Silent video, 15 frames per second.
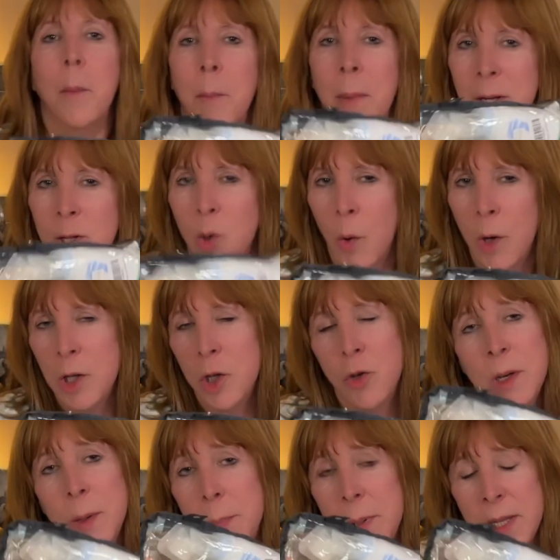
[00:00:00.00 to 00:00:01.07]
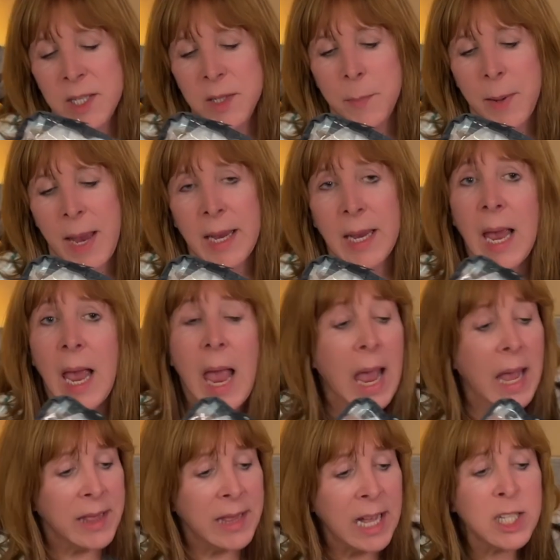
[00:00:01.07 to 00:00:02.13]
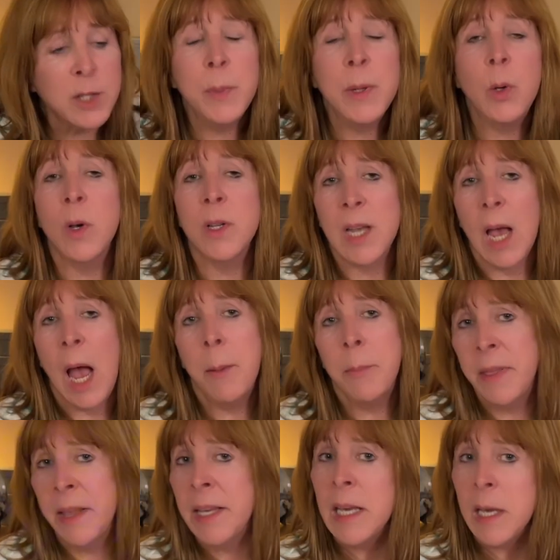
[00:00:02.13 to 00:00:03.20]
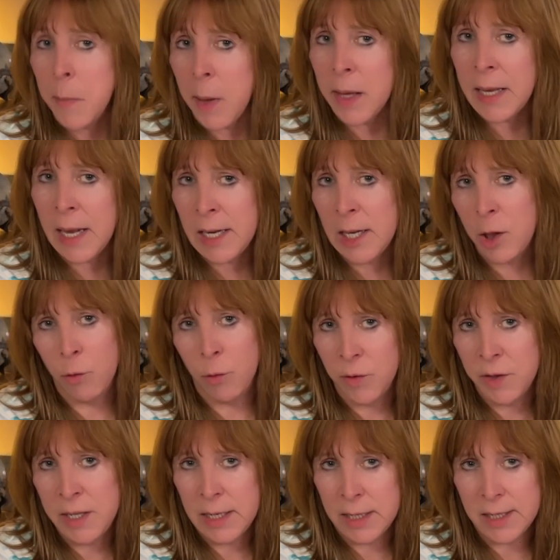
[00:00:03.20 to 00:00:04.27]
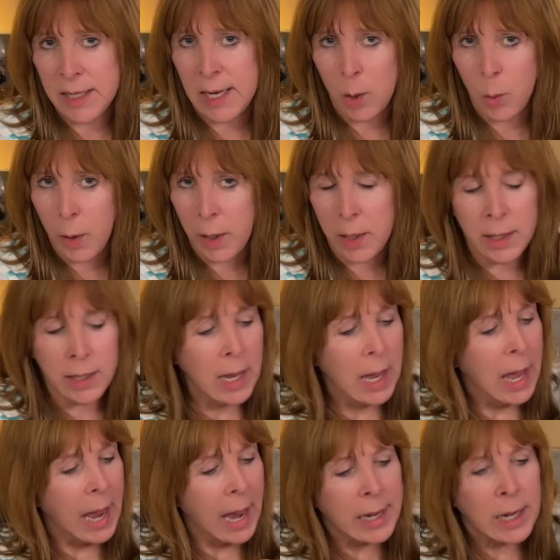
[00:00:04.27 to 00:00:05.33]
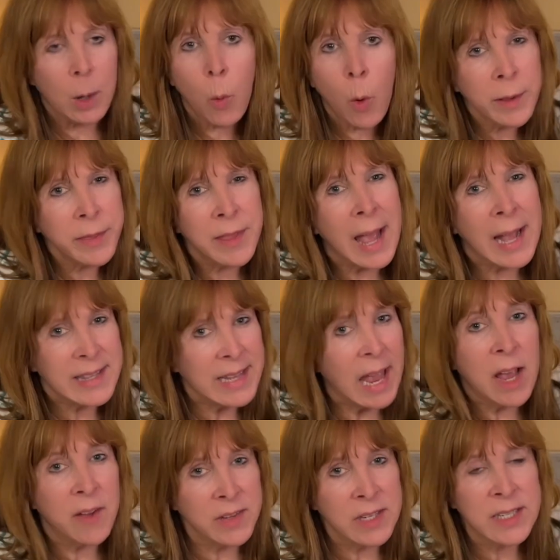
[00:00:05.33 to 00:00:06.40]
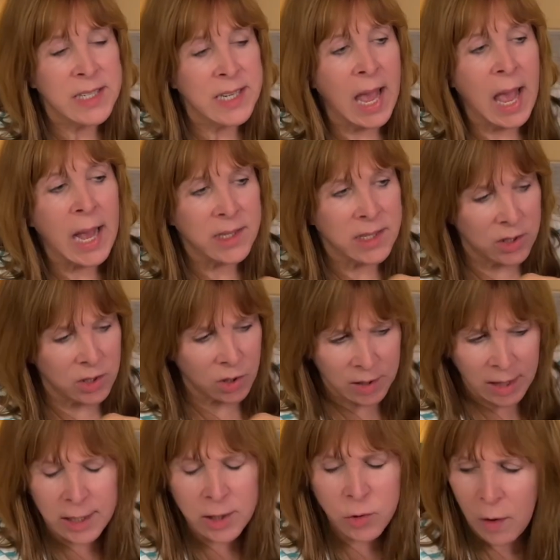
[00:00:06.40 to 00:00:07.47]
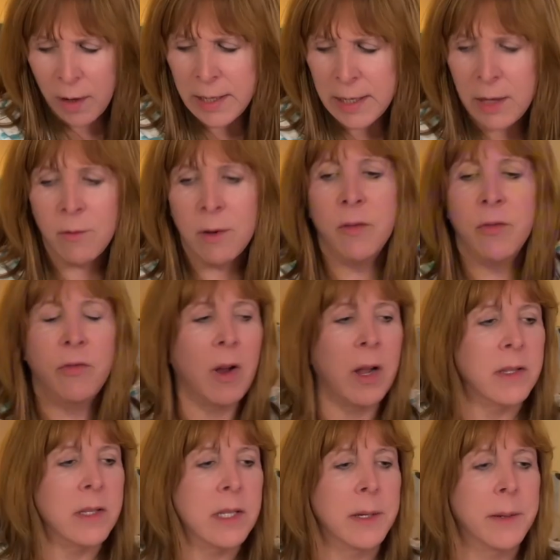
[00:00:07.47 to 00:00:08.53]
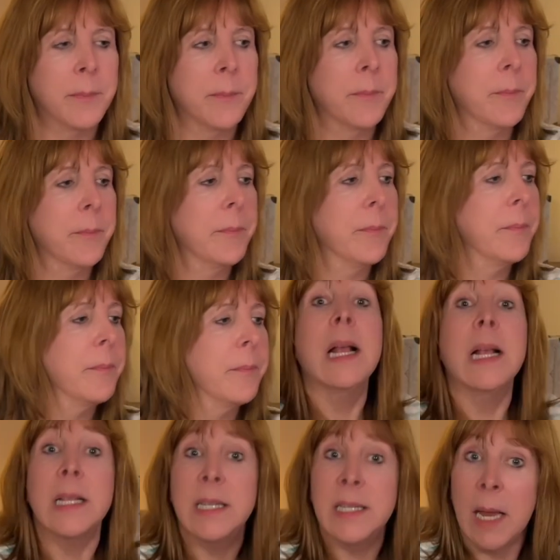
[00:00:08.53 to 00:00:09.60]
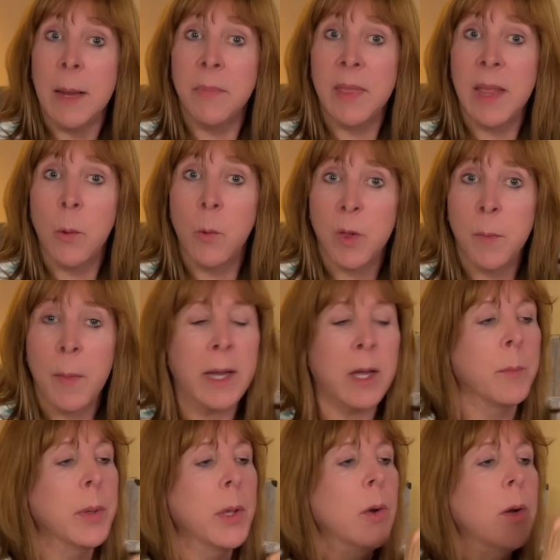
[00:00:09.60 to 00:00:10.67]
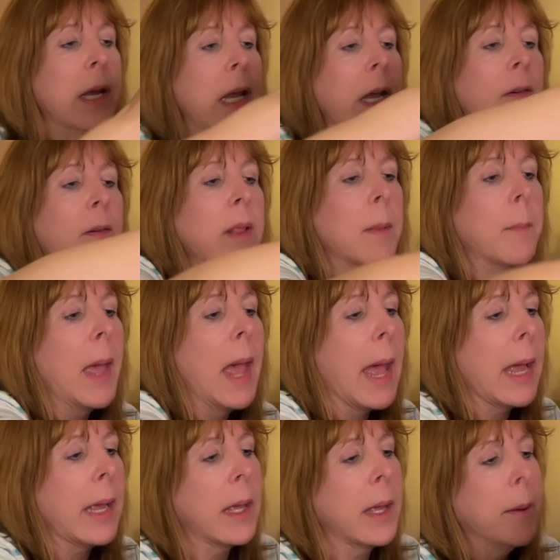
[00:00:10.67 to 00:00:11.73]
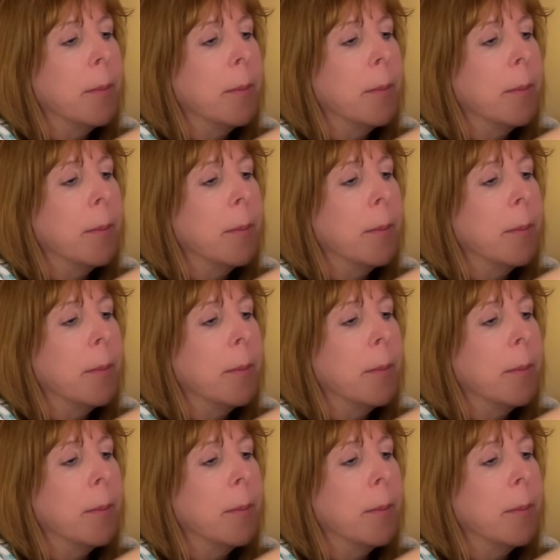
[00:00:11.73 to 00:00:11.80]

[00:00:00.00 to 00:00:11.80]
my Toiletry Plus bag. And that's because I'm thinking about getting through TSA quickly. And I want that to have easy access. So that's right here in front. Same thing with my computer here in the back.